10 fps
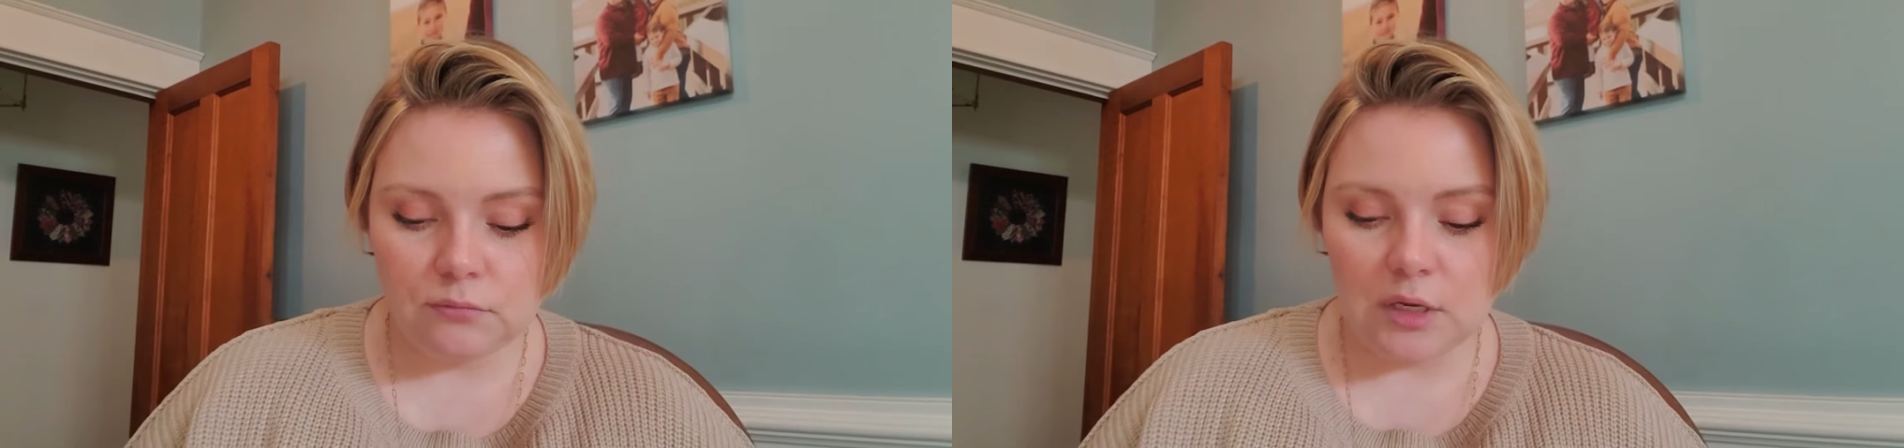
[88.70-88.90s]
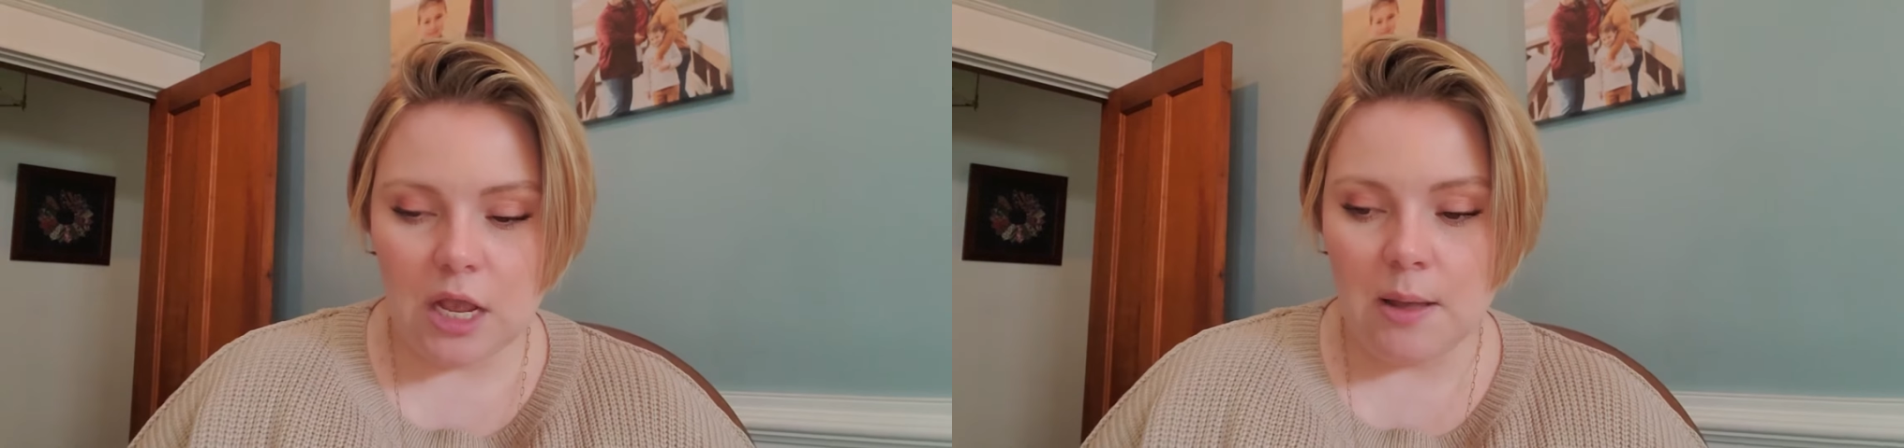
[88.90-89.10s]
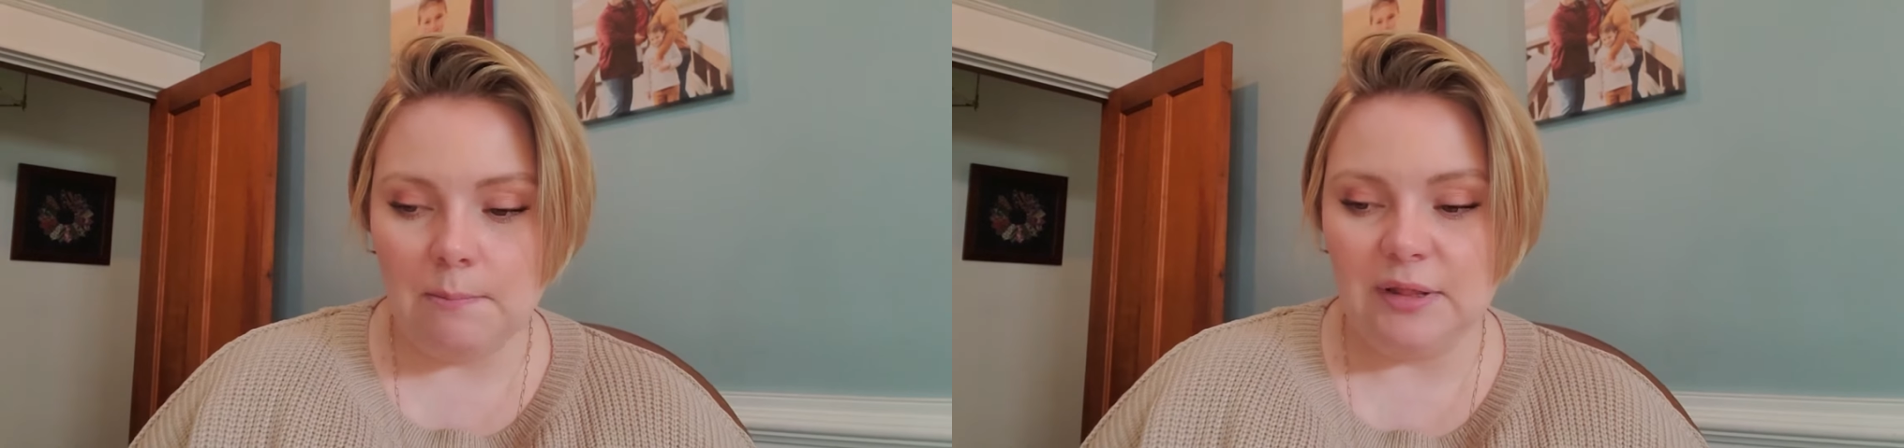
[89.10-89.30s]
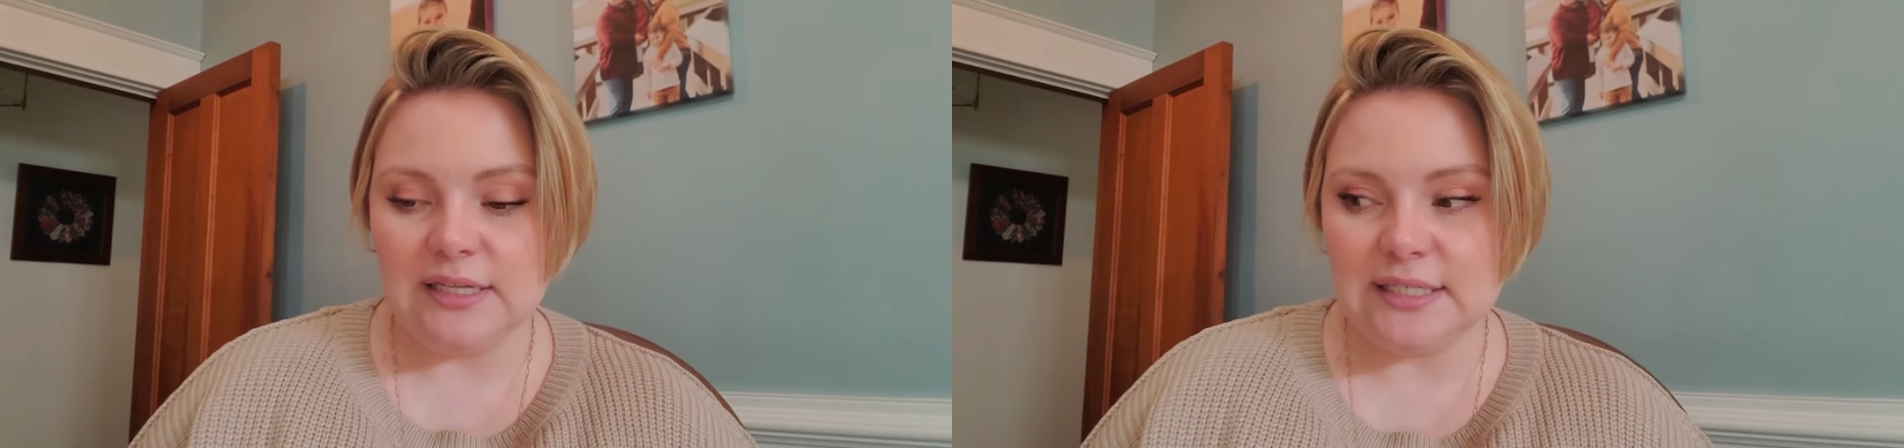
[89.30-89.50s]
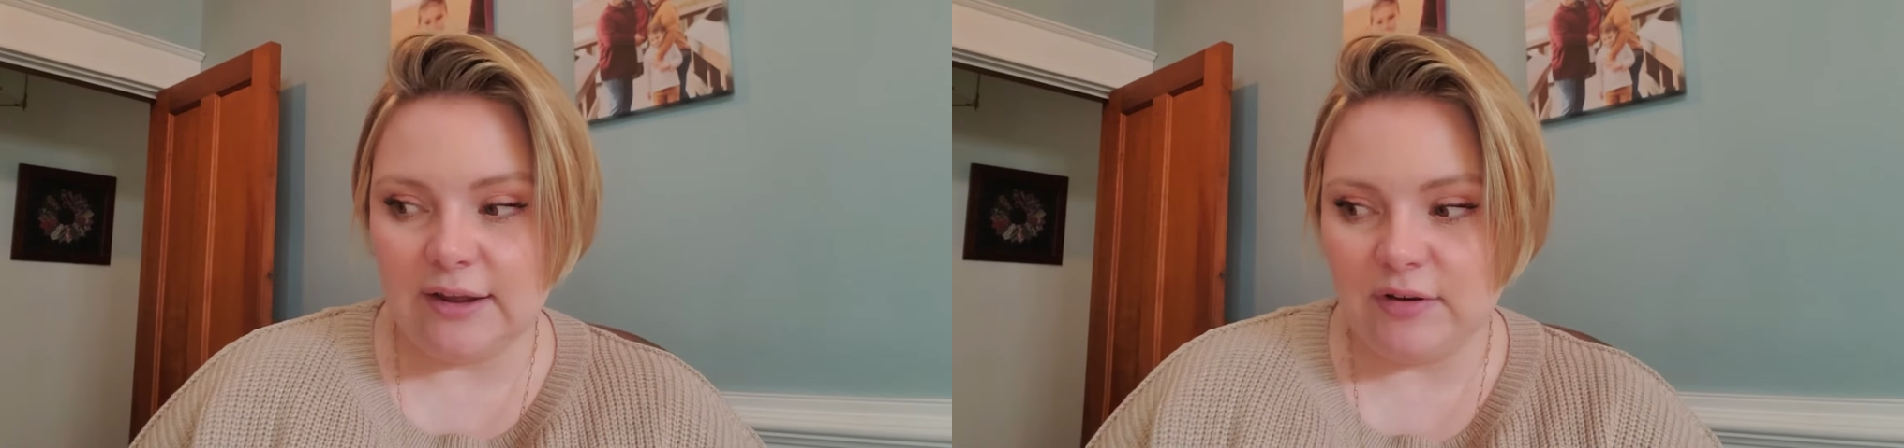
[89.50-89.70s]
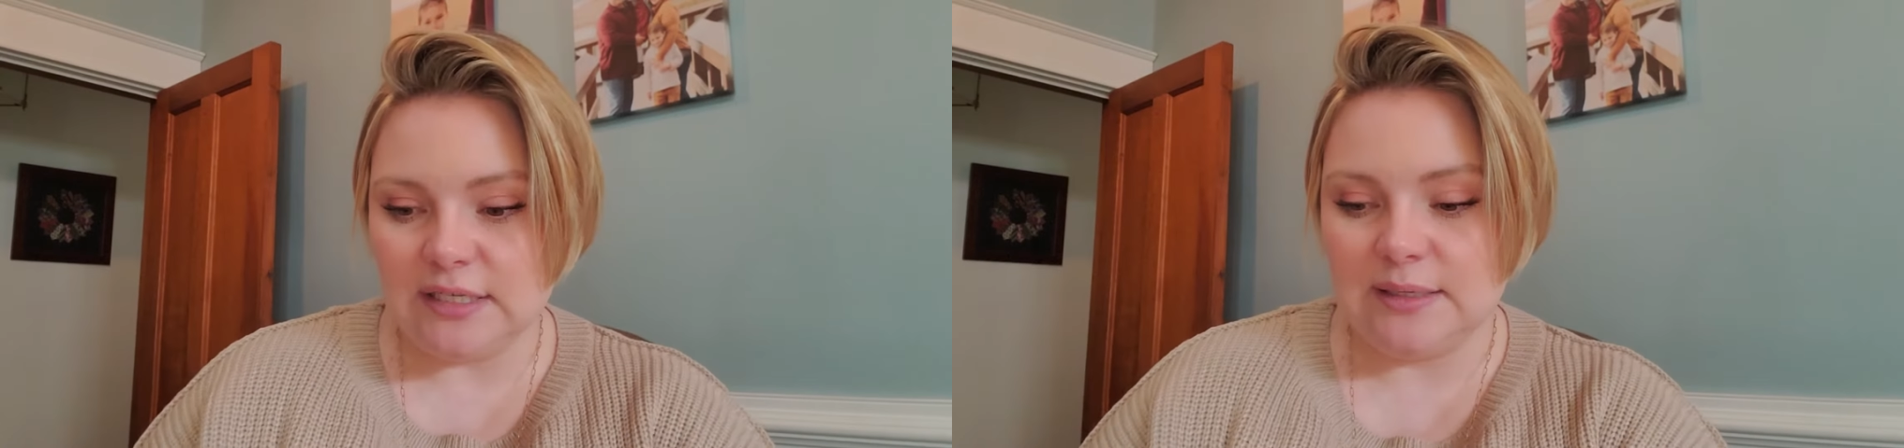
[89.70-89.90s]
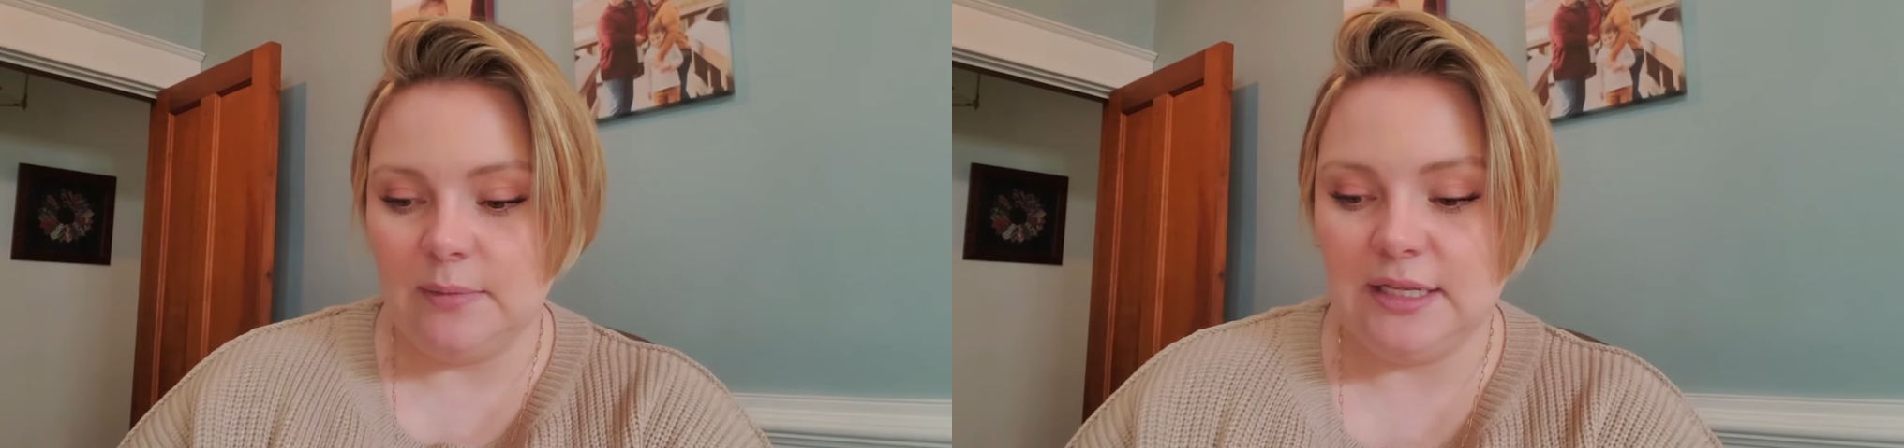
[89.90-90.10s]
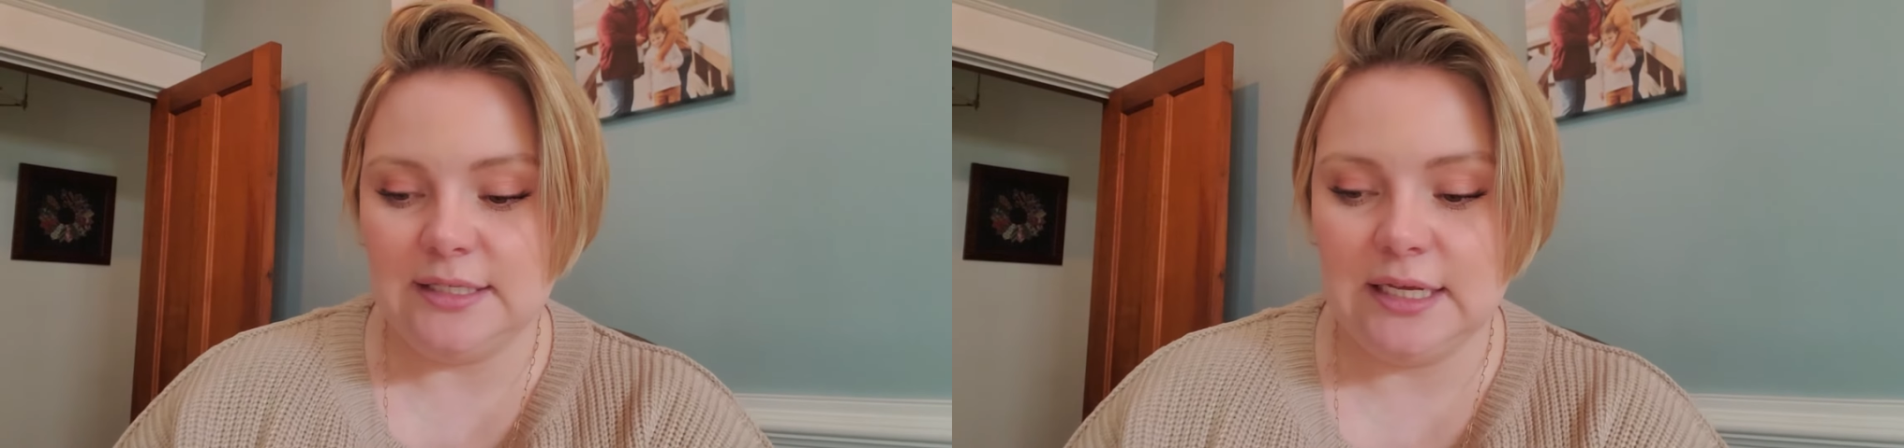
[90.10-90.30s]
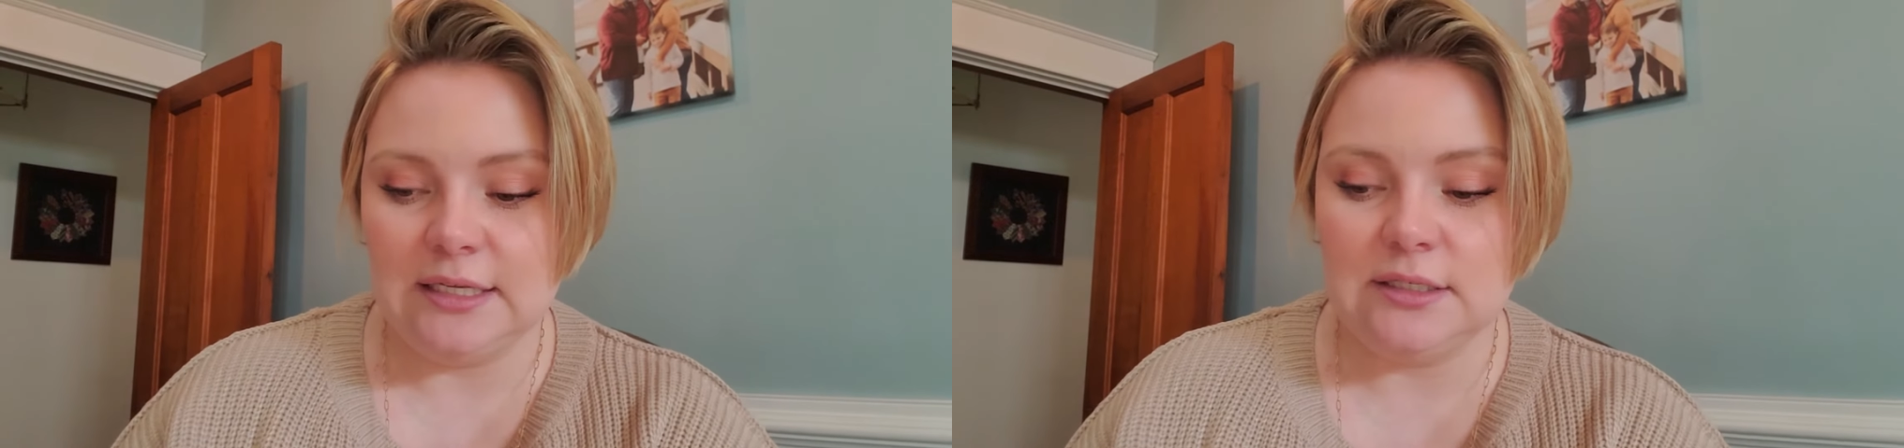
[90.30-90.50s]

But let's dive into some of these seeds.